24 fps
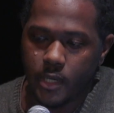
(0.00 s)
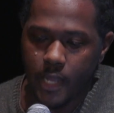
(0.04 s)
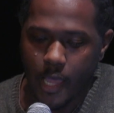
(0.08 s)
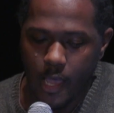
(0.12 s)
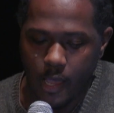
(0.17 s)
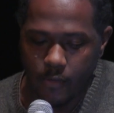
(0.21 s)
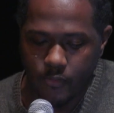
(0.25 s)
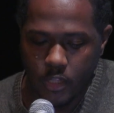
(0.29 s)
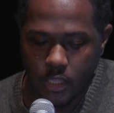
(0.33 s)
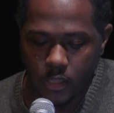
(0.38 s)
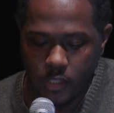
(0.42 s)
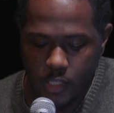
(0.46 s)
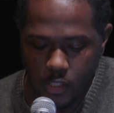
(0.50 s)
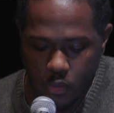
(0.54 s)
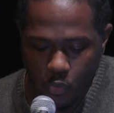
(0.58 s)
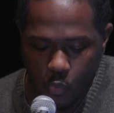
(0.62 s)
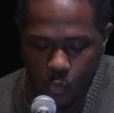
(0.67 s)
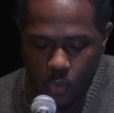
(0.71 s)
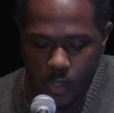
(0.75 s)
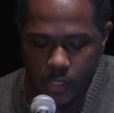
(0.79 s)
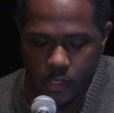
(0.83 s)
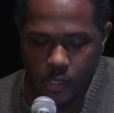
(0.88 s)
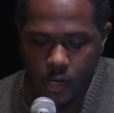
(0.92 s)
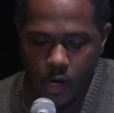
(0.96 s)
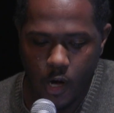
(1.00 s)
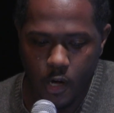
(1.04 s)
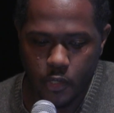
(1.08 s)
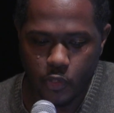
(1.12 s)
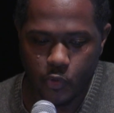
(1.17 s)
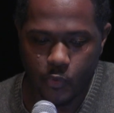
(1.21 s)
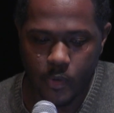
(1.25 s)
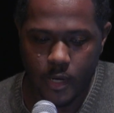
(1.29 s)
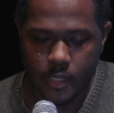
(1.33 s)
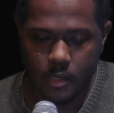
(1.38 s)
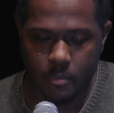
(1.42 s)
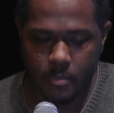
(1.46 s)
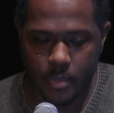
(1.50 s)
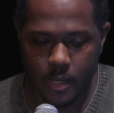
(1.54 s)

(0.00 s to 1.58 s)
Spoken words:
have at least one incarcerated